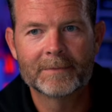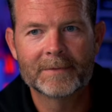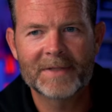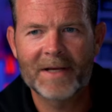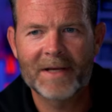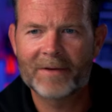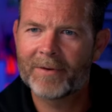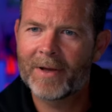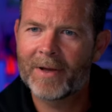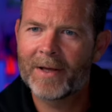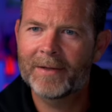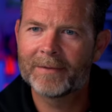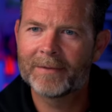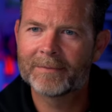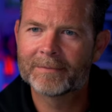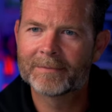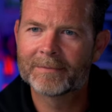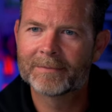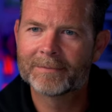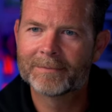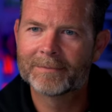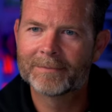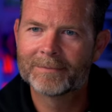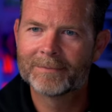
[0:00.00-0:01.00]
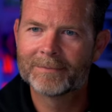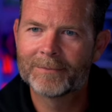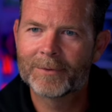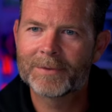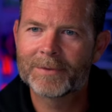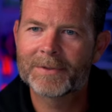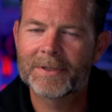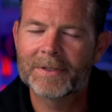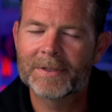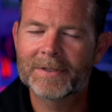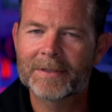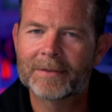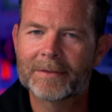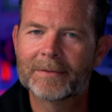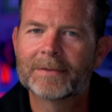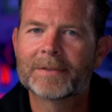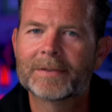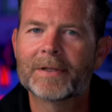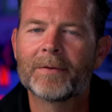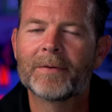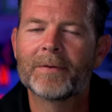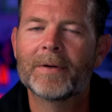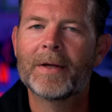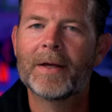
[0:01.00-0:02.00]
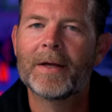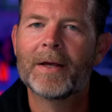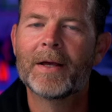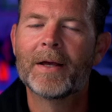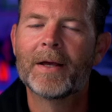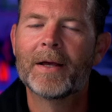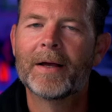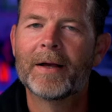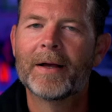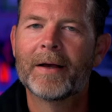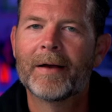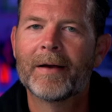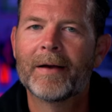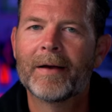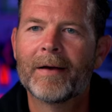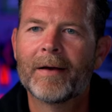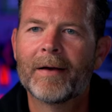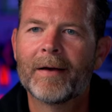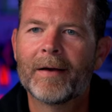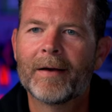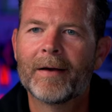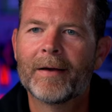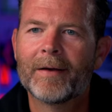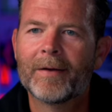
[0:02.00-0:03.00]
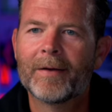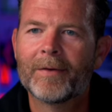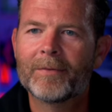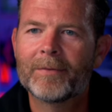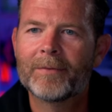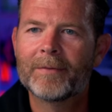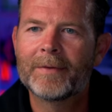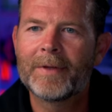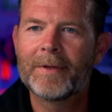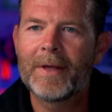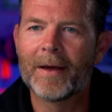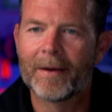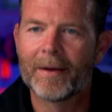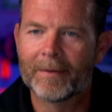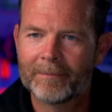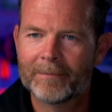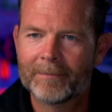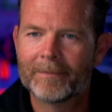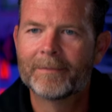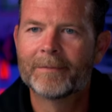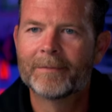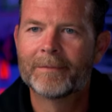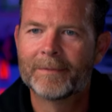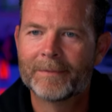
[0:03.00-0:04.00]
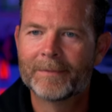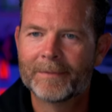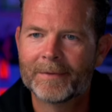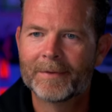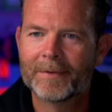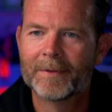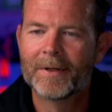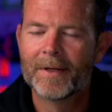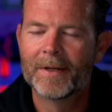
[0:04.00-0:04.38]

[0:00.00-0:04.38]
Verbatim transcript: season. Is that right? Now. Yeah, that's right. Fourth season. Yeah. So, so this is our eighth episode yeah. of the season.